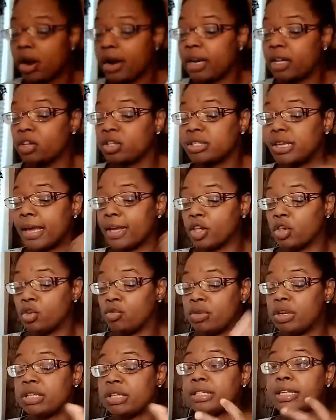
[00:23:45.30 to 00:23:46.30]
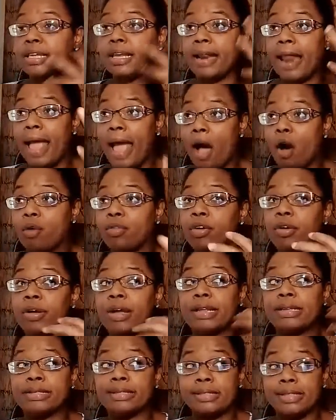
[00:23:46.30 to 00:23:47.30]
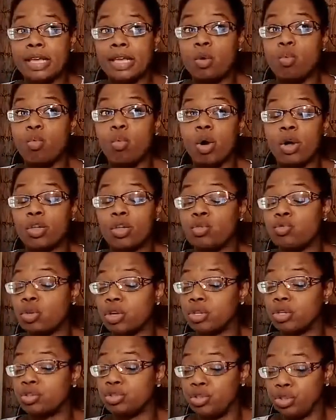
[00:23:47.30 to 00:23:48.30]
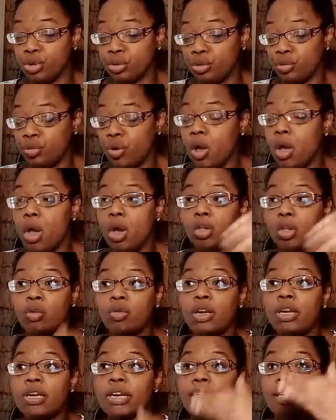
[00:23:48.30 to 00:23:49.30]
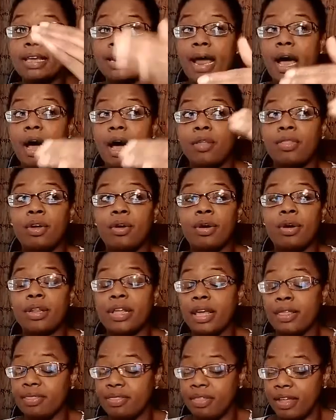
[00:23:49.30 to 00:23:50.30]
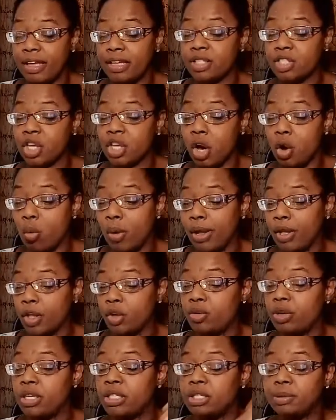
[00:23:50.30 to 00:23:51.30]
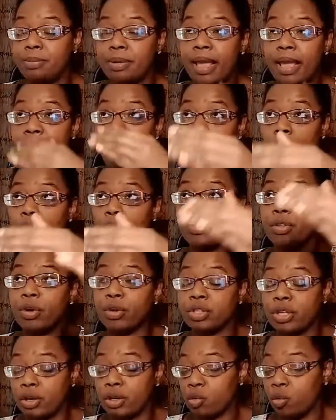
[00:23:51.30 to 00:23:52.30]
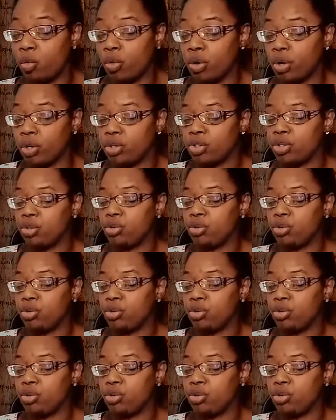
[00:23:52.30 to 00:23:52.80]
It's like you need to get out there and see what you can do. You need to get out there and get things going. You need to be out there in order to,